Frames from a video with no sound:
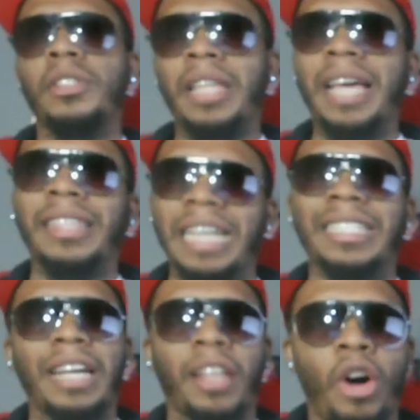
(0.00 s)
Like, that's
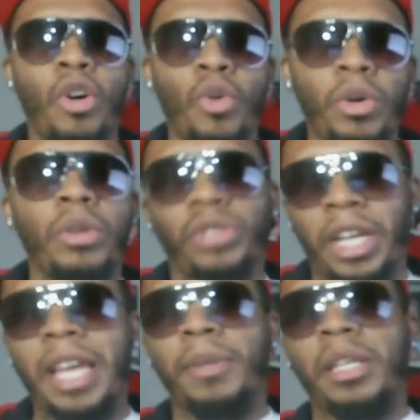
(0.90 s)
how long Wilt
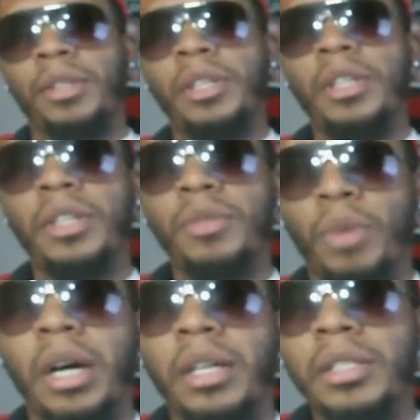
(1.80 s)
Chamberlain
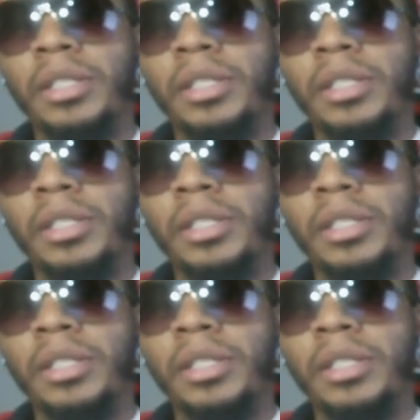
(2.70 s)
was.